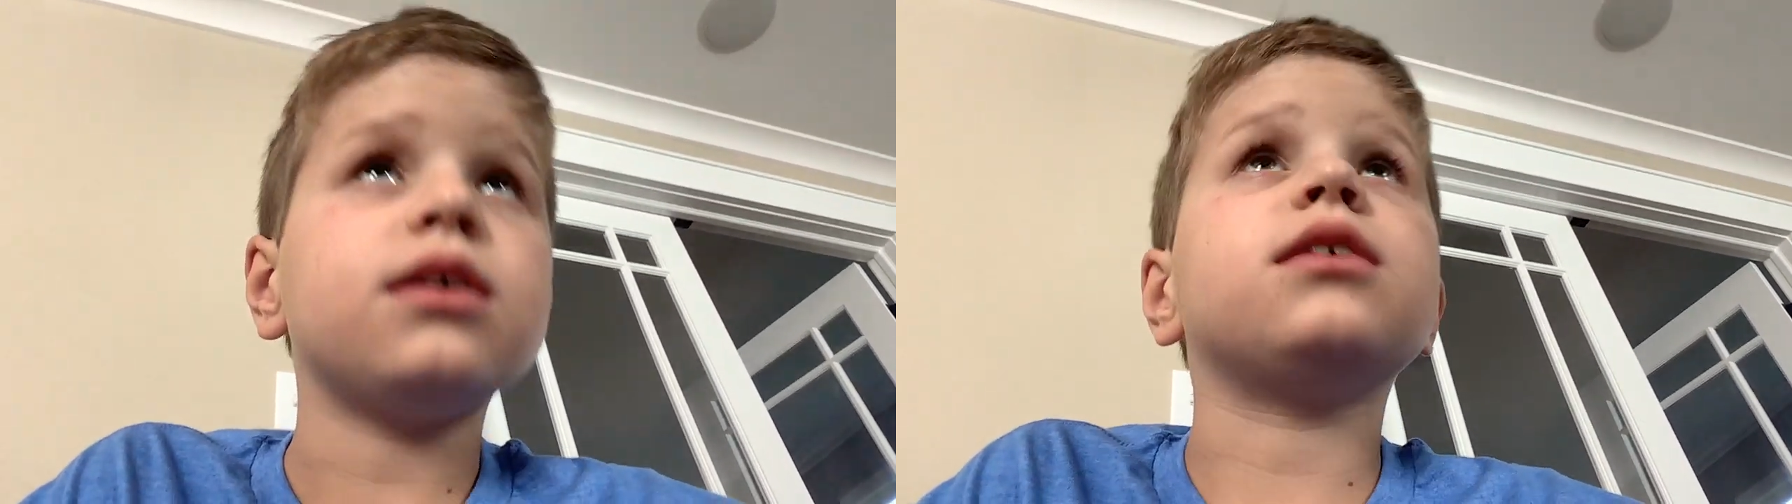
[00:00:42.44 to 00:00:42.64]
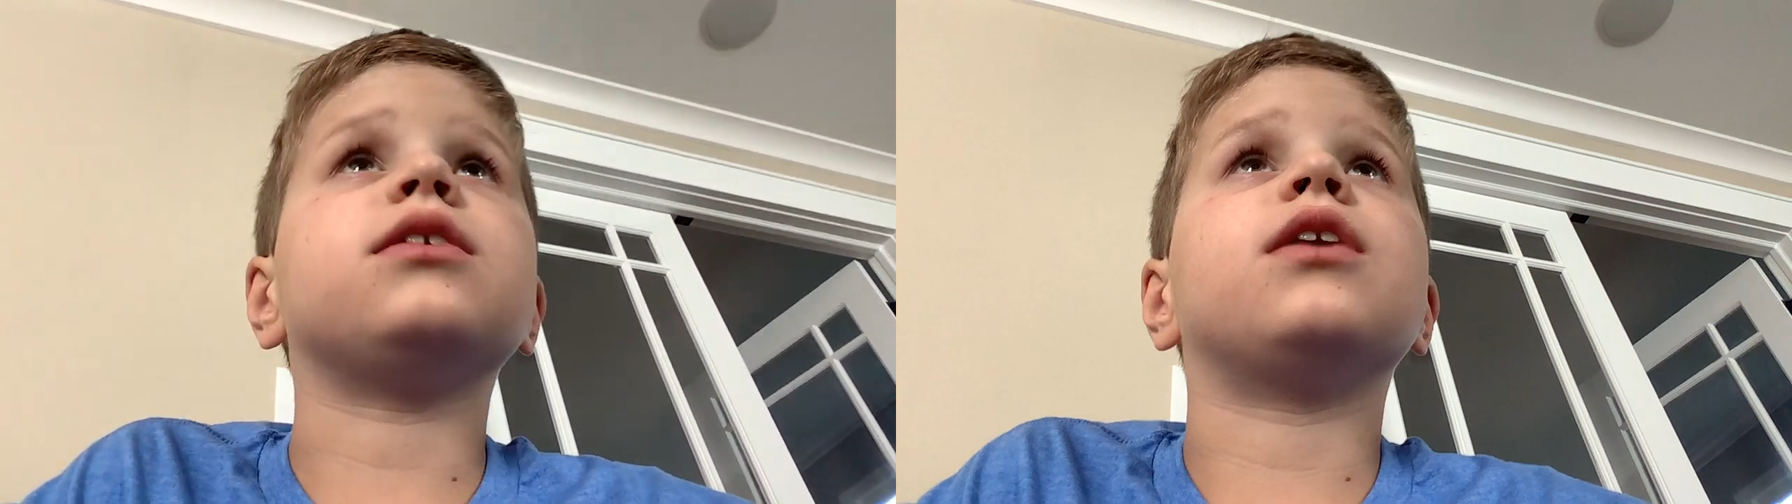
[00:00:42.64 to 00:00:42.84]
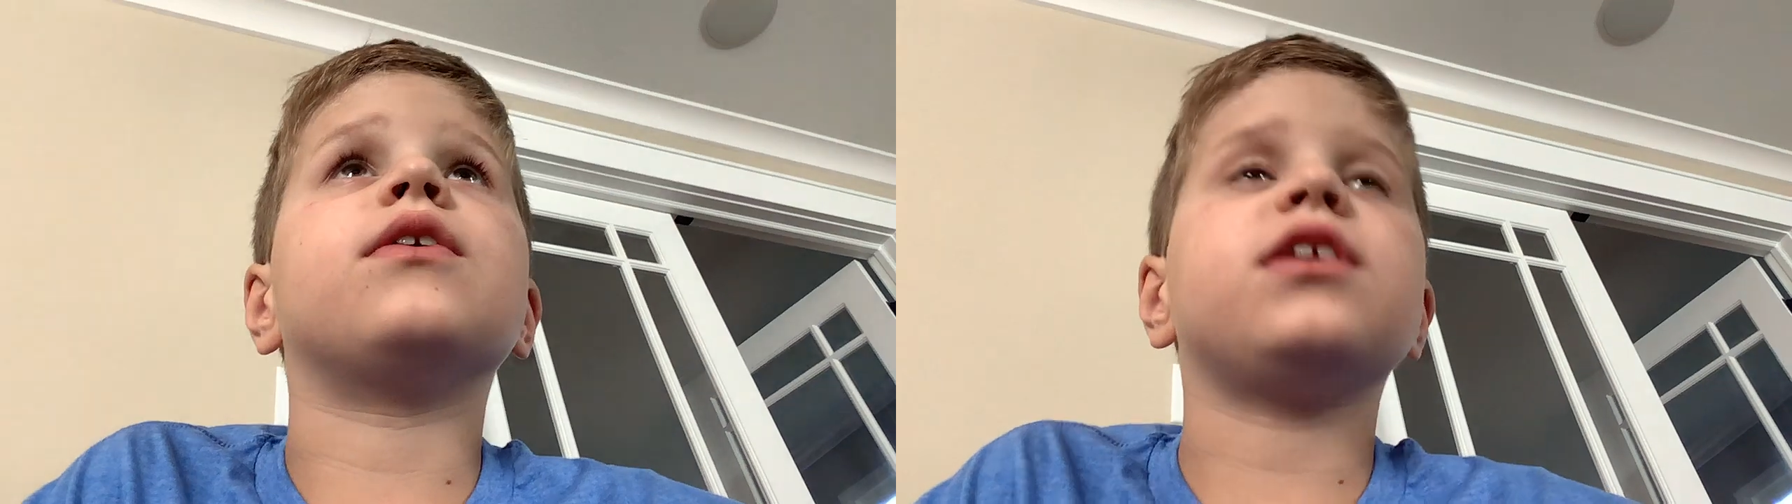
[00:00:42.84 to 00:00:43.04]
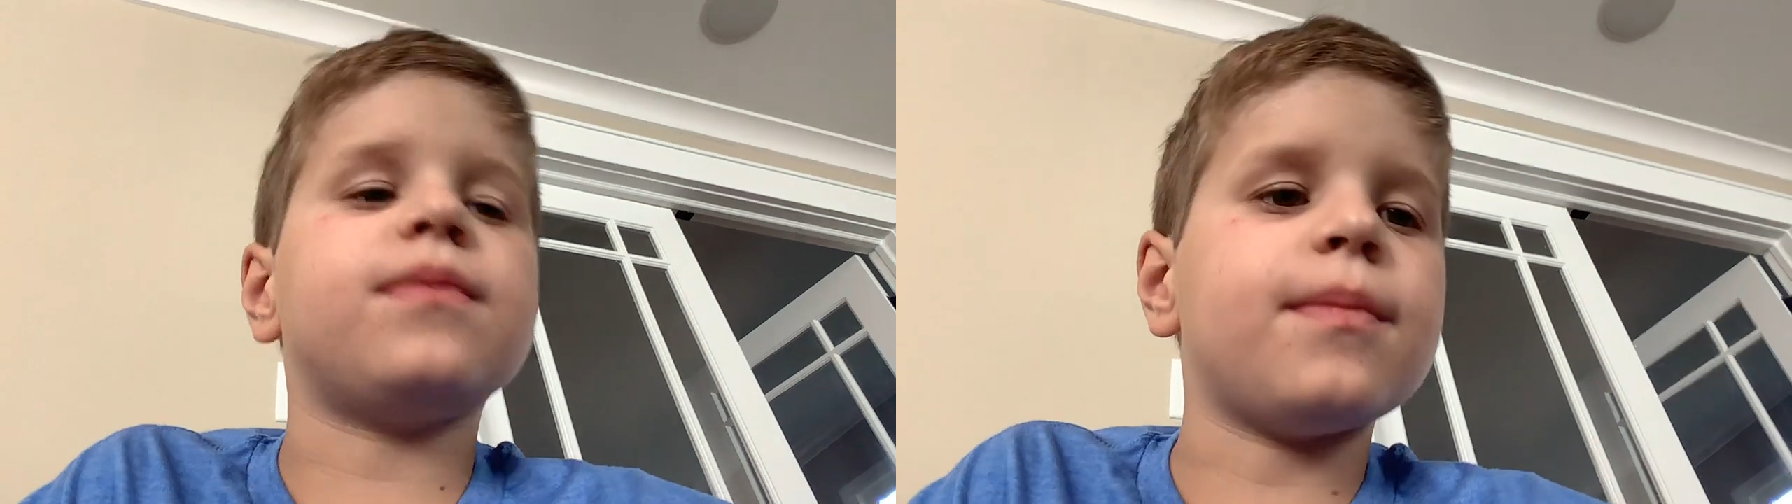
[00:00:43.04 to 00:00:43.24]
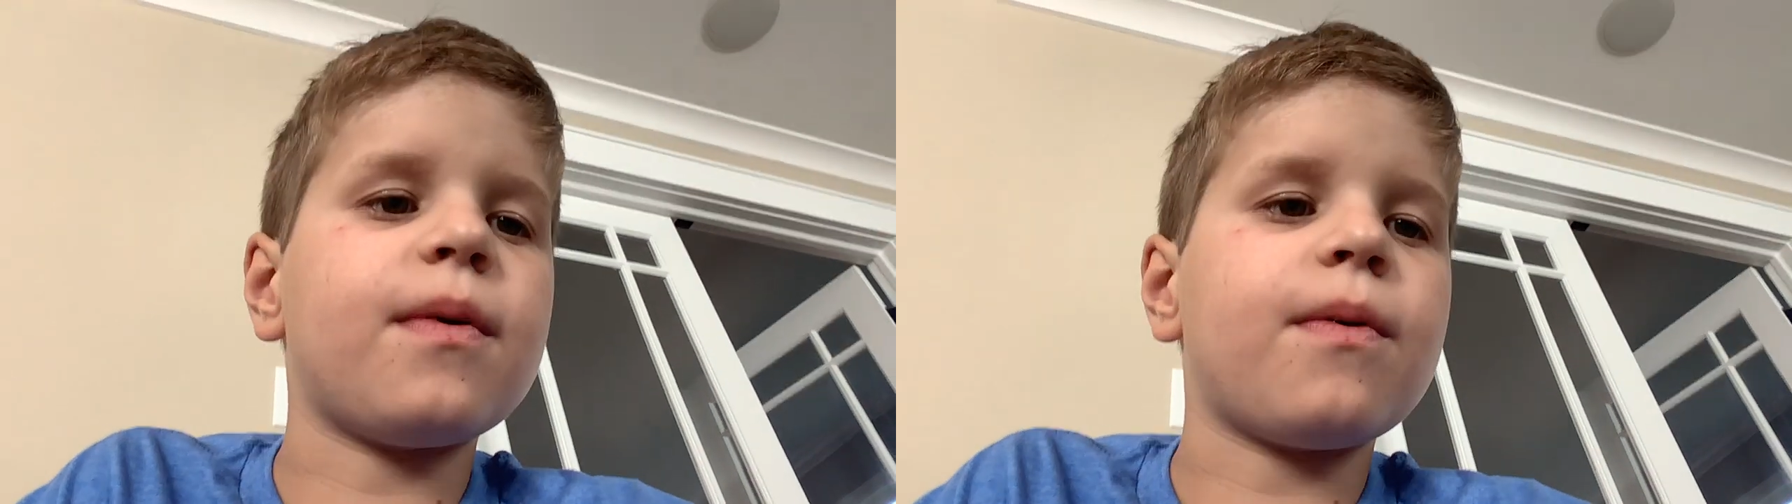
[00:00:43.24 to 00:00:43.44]
you know,
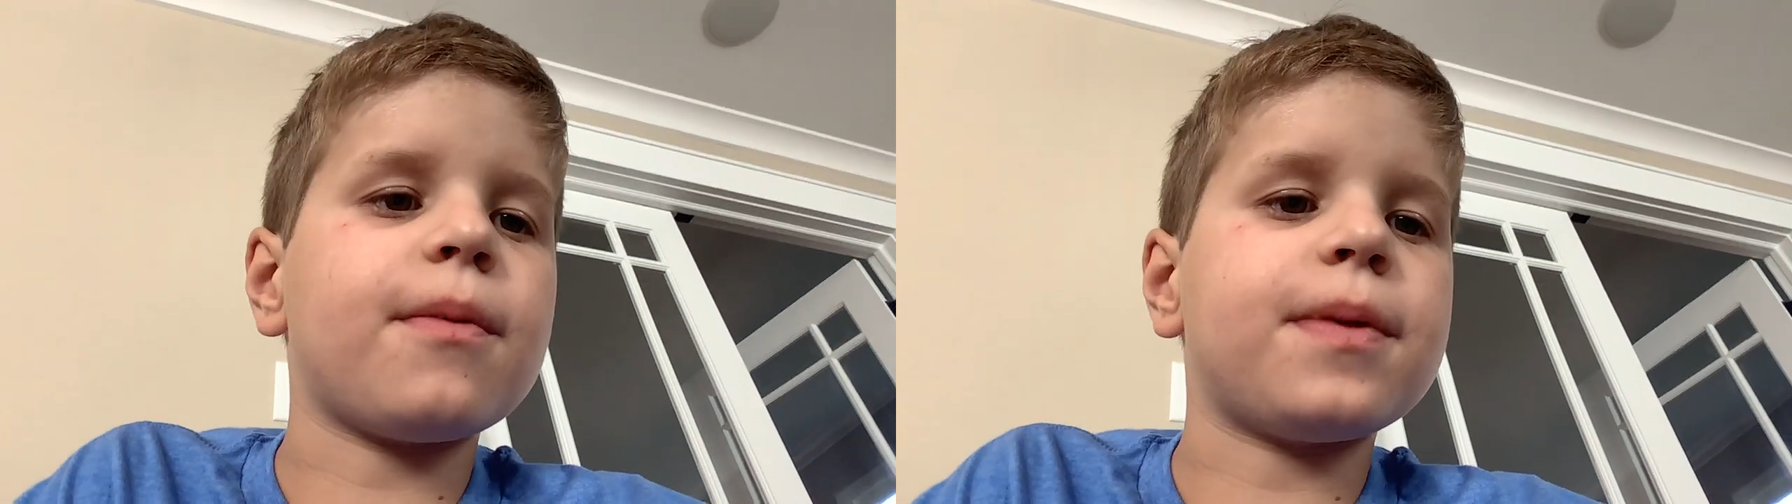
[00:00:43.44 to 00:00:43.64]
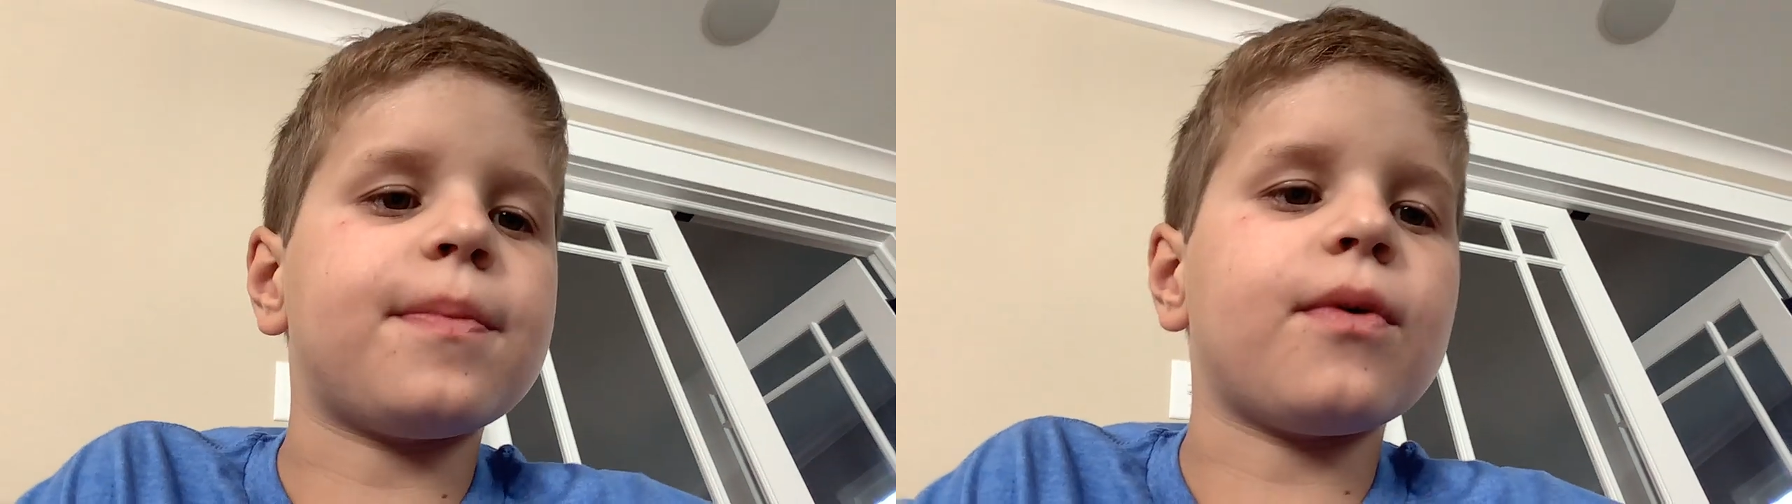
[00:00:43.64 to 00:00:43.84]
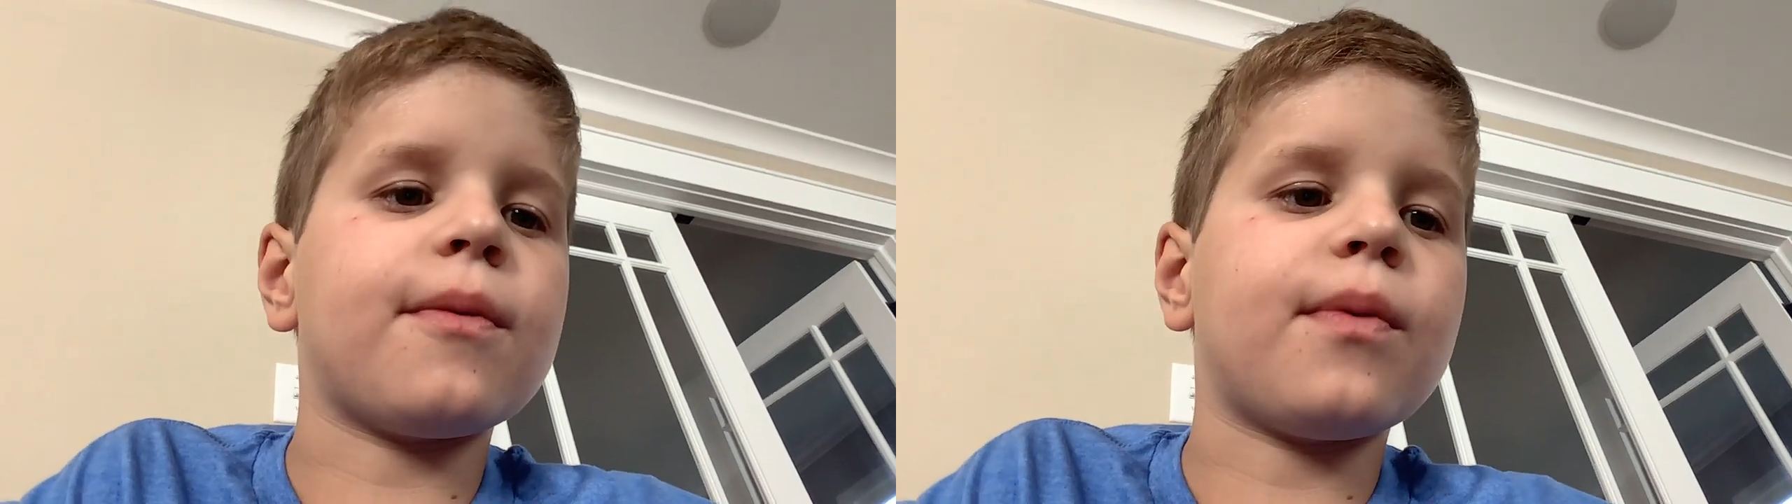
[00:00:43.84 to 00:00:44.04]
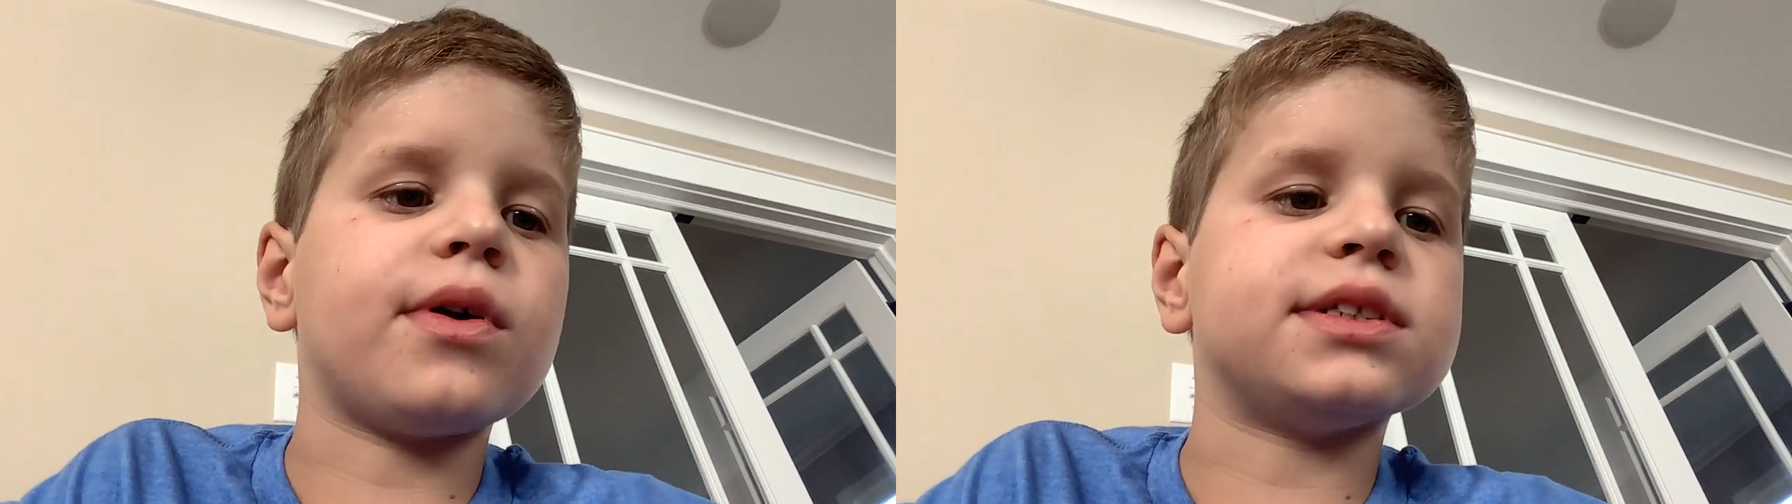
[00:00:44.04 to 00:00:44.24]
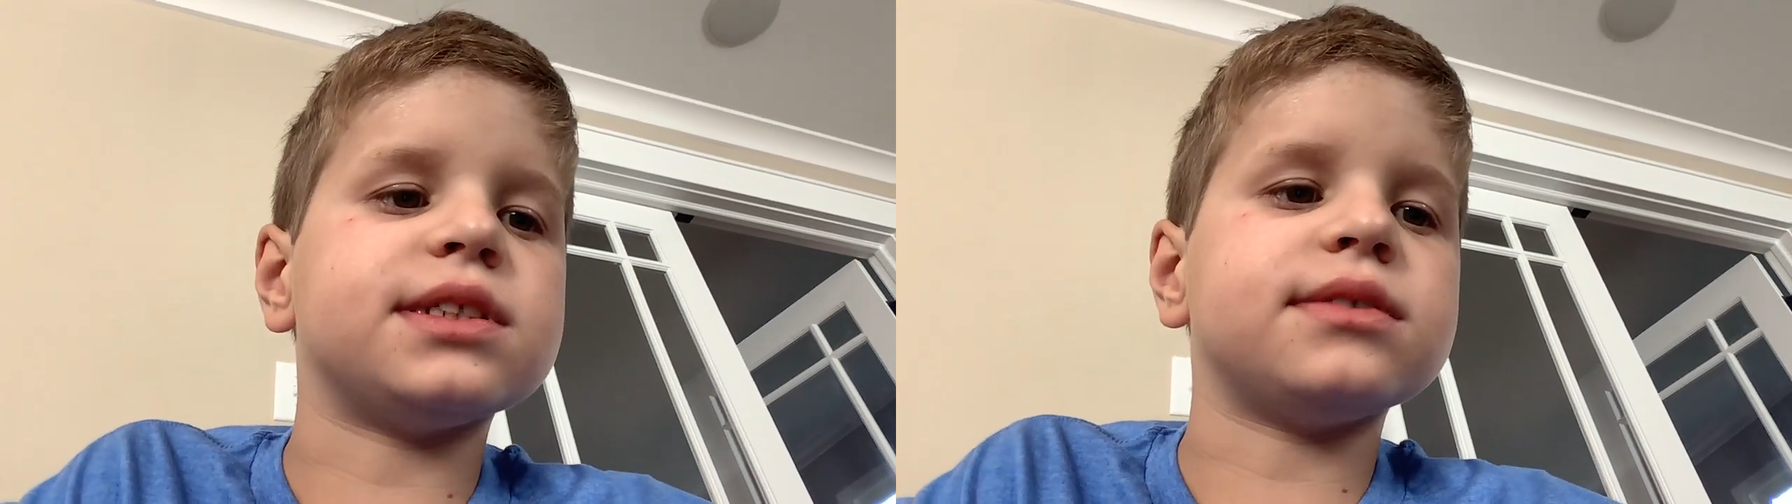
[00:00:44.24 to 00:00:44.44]
even before people were
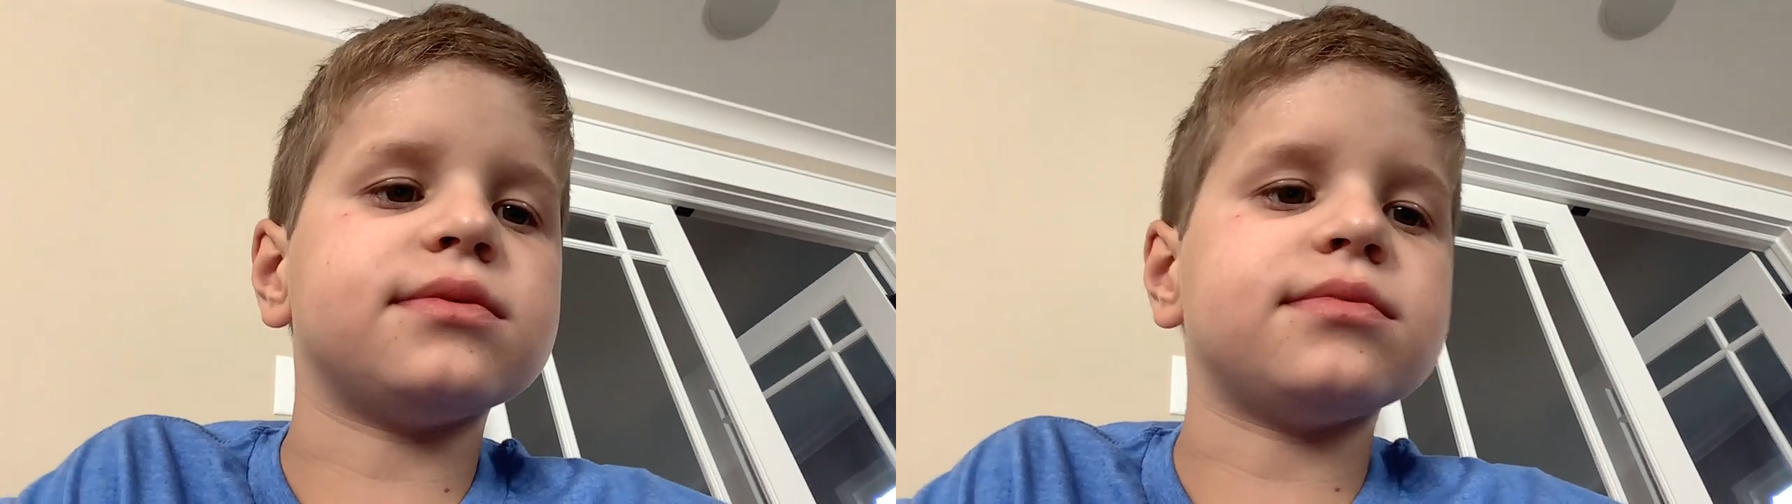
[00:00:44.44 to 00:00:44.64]
born, in,